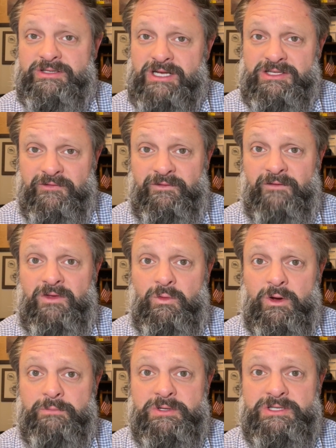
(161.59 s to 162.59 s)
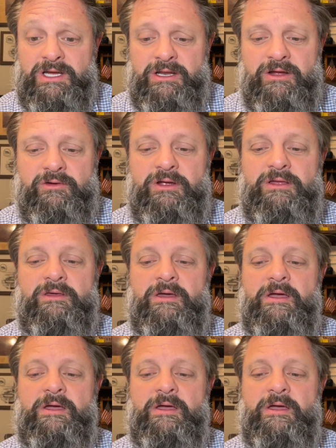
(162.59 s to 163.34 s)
That's a 51% increase.